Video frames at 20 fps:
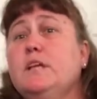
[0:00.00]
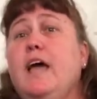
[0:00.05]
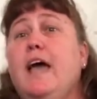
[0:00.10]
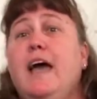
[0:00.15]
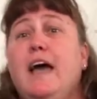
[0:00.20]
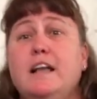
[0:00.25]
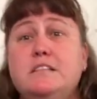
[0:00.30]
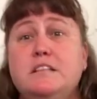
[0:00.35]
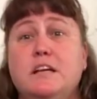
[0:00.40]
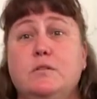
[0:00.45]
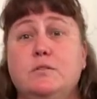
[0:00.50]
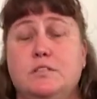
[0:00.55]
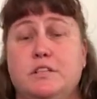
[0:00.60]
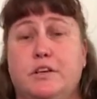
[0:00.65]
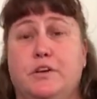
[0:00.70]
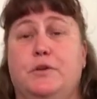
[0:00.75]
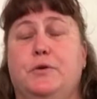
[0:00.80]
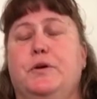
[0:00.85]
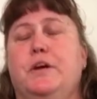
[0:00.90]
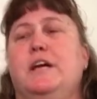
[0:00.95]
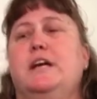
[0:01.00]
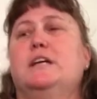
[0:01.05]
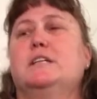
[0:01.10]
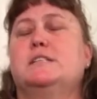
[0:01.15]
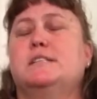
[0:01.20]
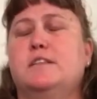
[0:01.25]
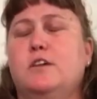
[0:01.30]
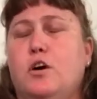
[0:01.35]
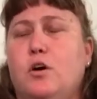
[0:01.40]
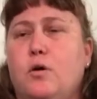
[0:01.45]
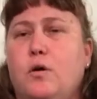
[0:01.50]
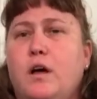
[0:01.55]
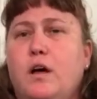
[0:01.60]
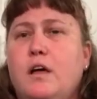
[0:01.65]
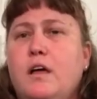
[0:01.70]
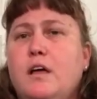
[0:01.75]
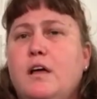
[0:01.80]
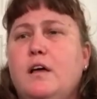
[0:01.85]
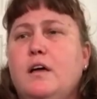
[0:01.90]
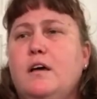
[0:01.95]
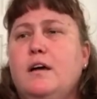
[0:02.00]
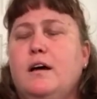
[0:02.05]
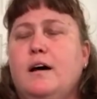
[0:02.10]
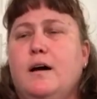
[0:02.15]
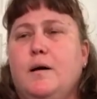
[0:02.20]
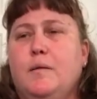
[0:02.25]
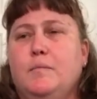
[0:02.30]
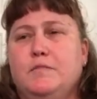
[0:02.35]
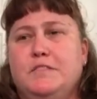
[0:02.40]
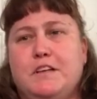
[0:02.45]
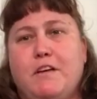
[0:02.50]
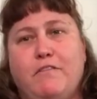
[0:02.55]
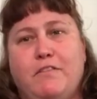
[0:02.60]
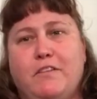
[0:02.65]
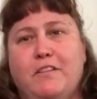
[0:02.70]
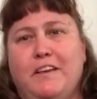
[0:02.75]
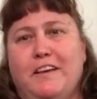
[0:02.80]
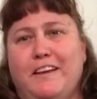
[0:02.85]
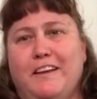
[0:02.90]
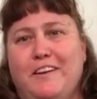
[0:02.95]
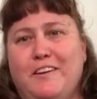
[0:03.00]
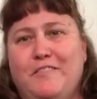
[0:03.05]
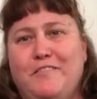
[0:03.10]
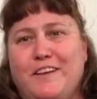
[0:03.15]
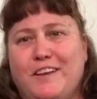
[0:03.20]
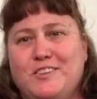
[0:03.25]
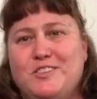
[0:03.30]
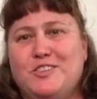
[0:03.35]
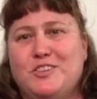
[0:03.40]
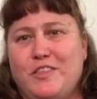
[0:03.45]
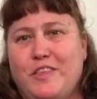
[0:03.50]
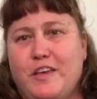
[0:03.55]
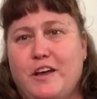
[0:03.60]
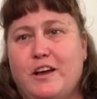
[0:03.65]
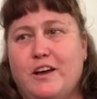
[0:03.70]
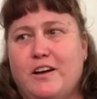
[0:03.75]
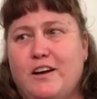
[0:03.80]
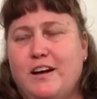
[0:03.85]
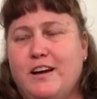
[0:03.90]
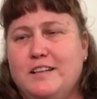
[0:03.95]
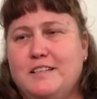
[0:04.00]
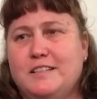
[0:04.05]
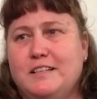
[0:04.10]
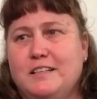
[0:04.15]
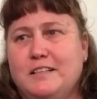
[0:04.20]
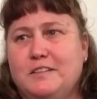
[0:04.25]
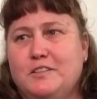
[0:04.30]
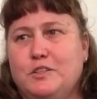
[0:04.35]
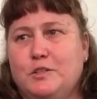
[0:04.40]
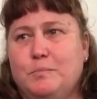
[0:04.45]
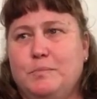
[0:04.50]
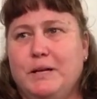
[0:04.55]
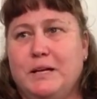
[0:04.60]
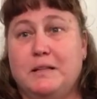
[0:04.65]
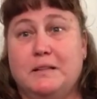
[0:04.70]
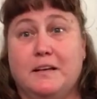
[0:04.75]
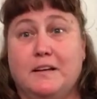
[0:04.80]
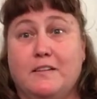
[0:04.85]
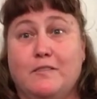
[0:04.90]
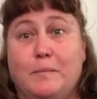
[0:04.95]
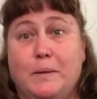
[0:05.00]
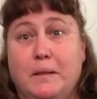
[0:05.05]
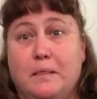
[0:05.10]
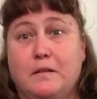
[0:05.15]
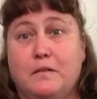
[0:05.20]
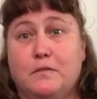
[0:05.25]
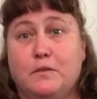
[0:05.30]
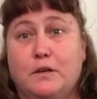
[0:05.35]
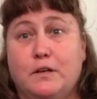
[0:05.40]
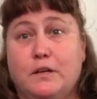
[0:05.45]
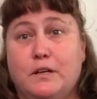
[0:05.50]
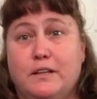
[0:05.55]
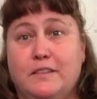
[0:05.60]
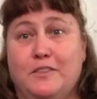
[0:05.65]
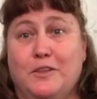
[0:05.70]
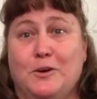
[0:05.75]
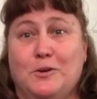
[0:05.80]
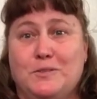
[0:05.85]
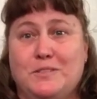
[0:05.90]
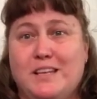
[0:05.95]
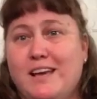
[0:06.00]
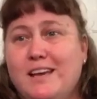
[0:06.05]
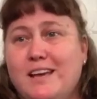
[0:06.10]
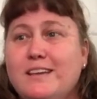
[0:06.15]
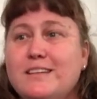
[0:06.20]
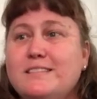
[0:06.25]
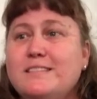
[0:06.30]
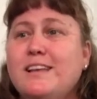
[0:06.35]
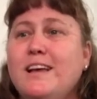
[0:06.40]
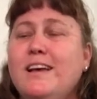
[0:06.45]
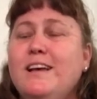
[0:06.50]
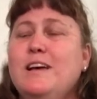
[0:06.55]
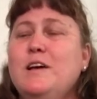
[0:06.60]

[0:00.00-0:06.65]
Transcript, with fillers: And I was in Korea. So um, definitely an adventure there. I did a little pickling of my liver in those days.